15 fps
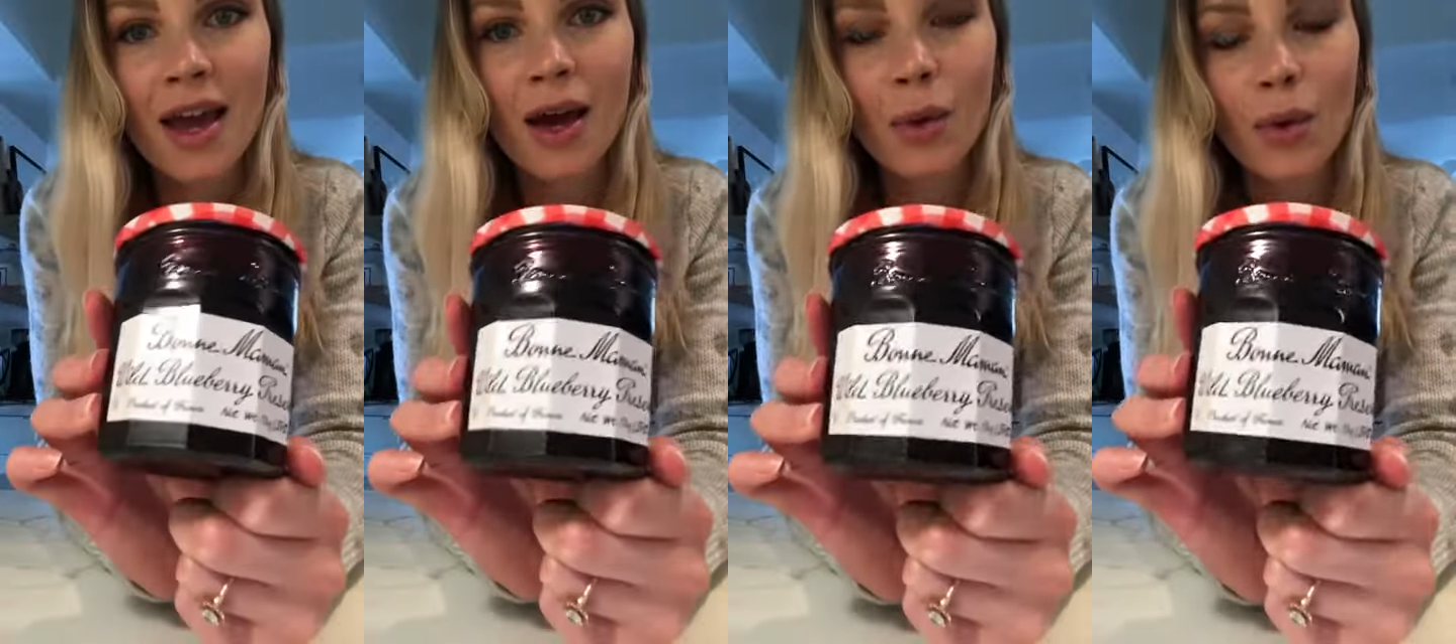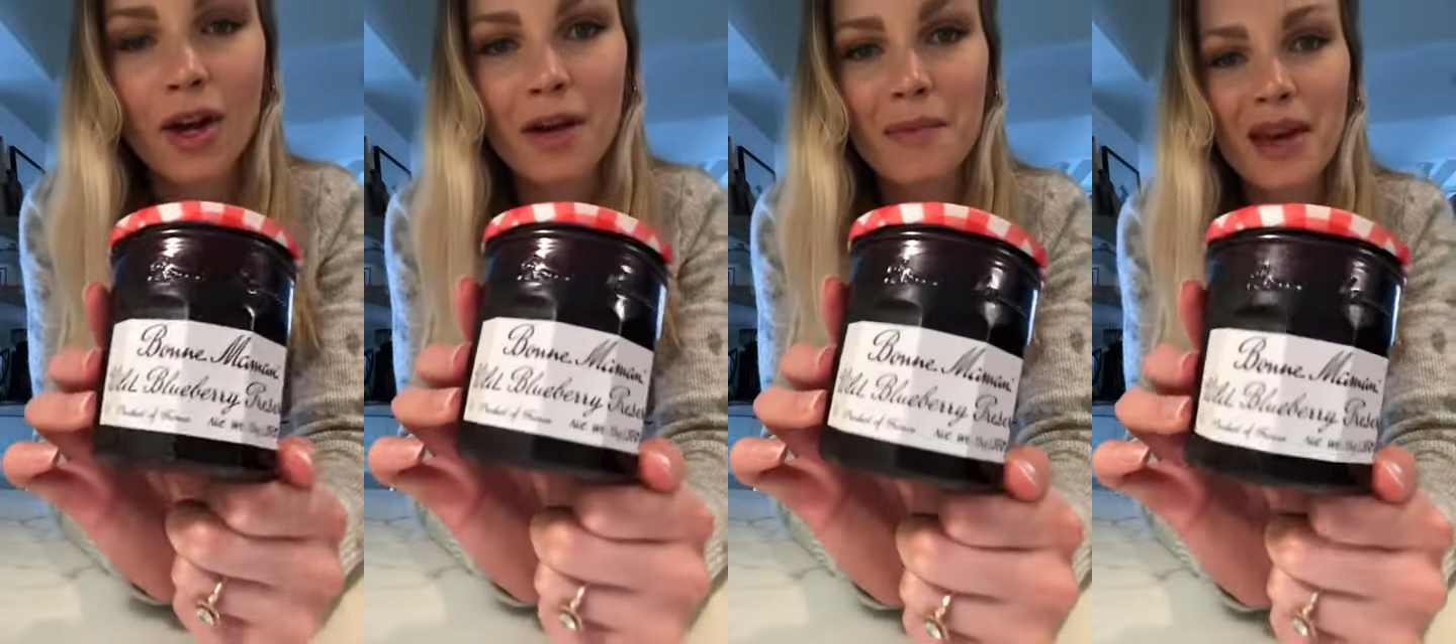
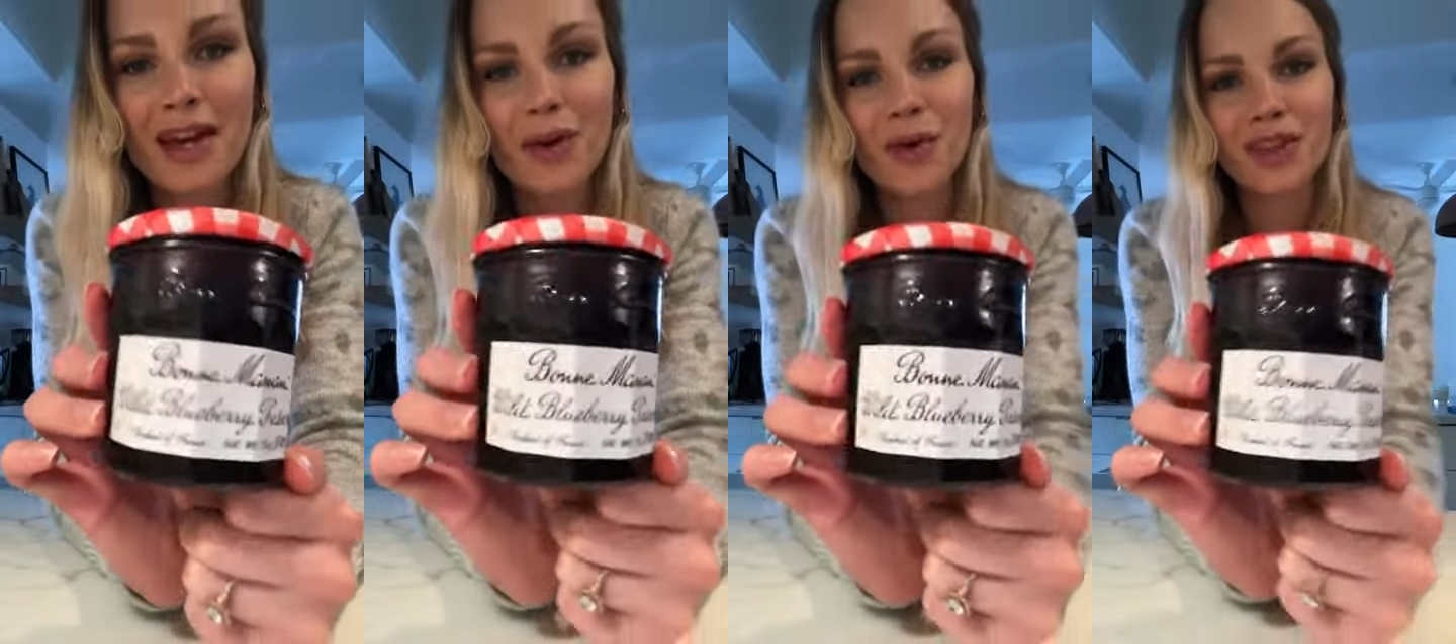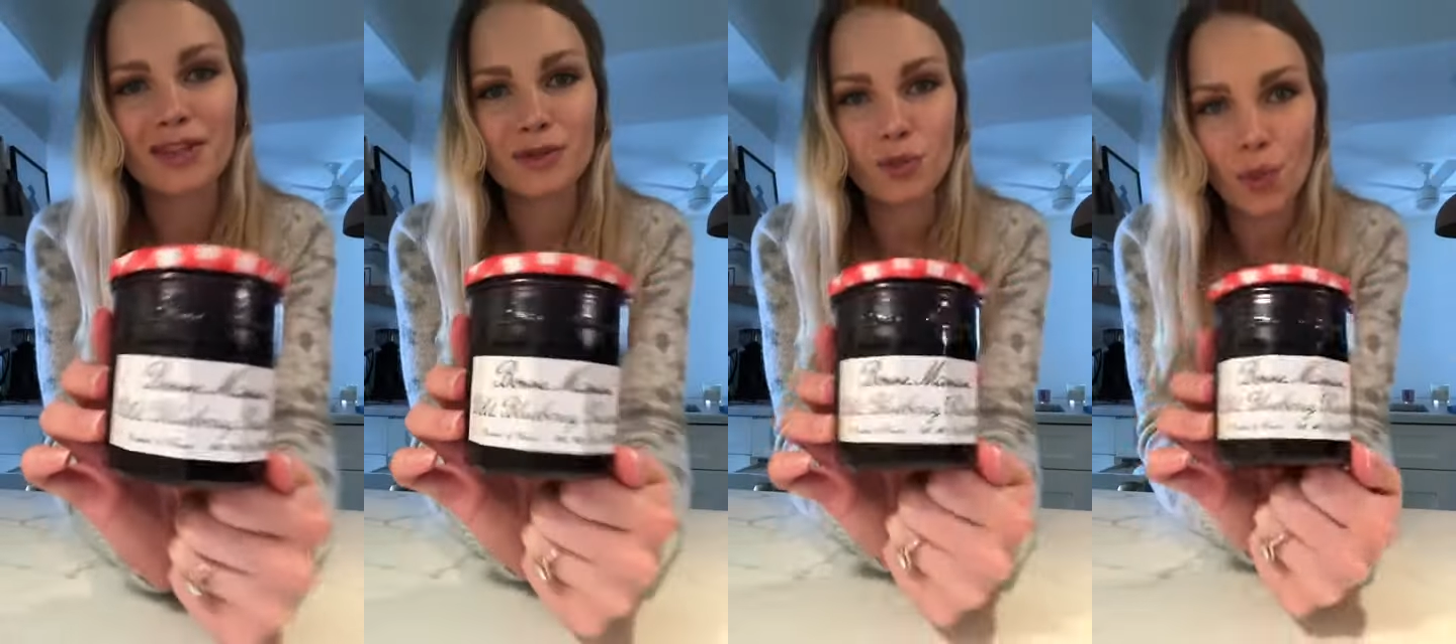We're gonna make it with
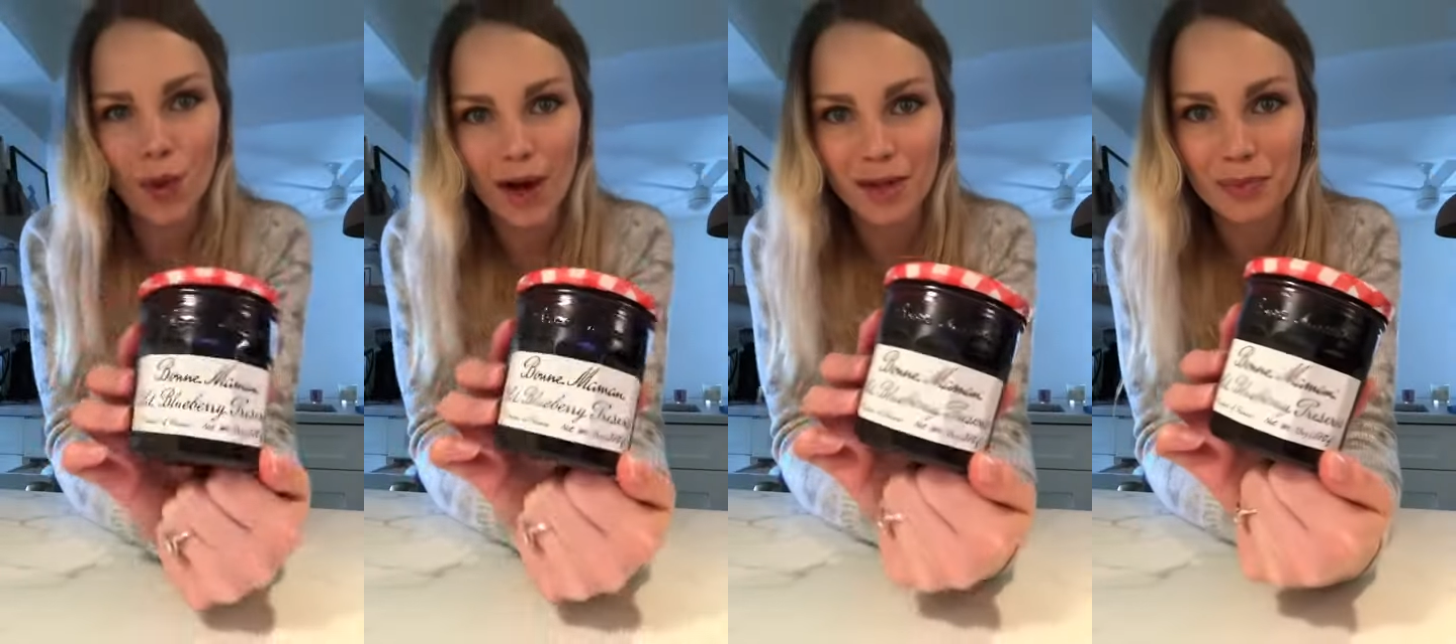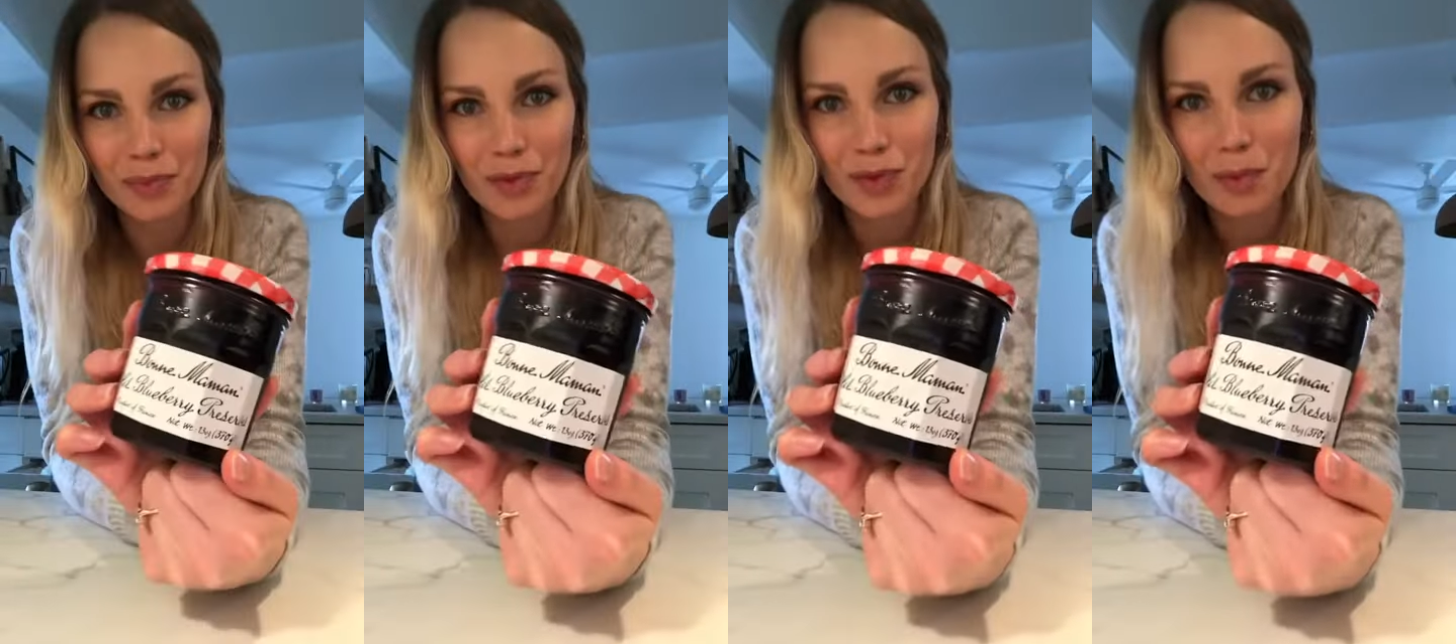this
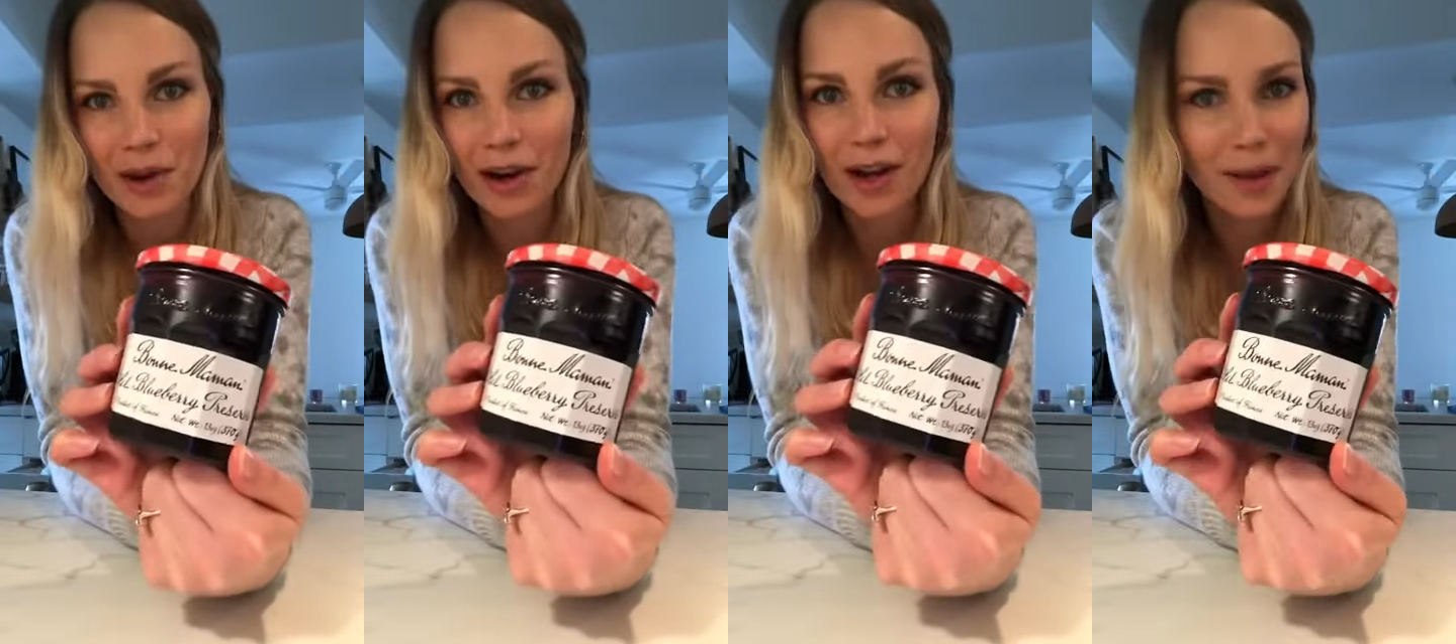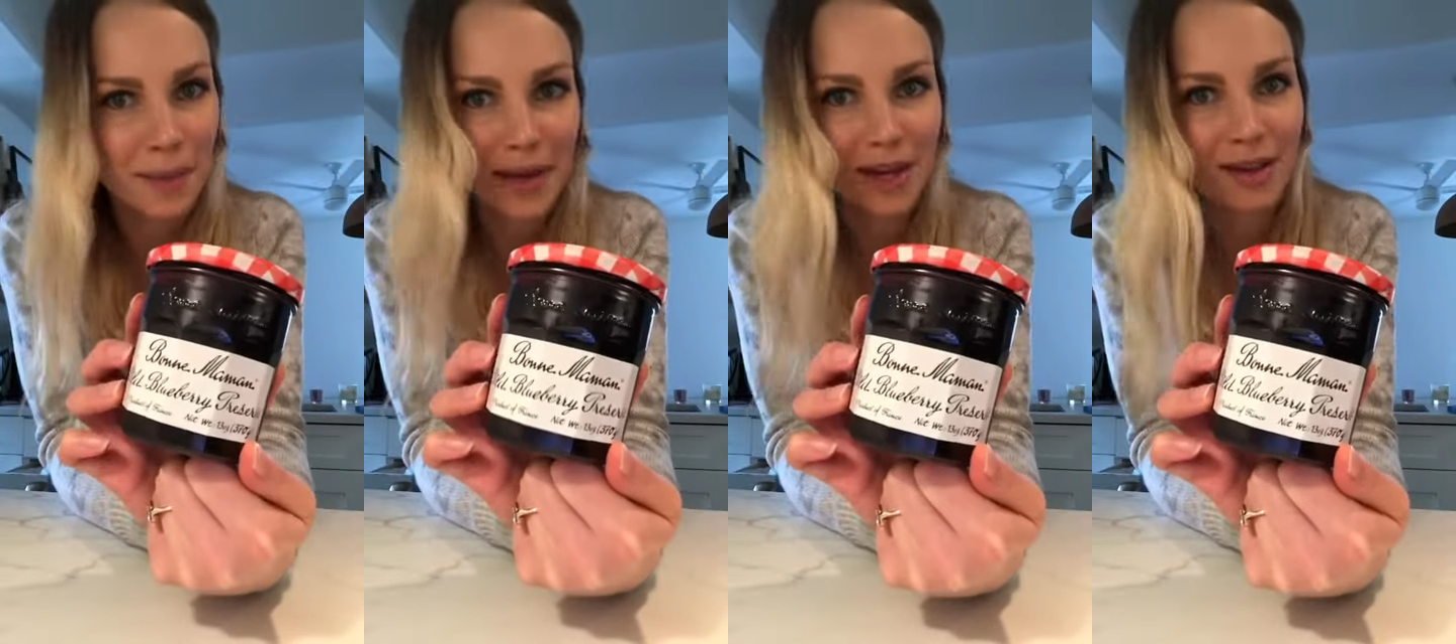wild
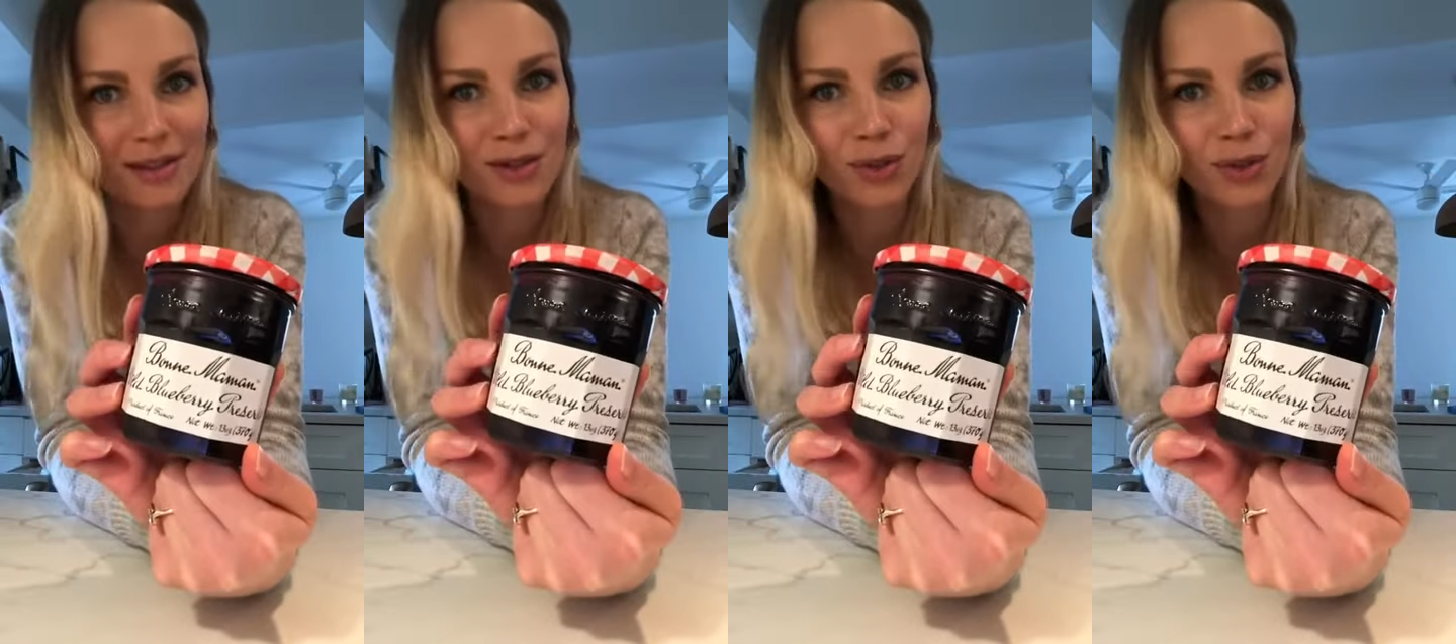blueberry because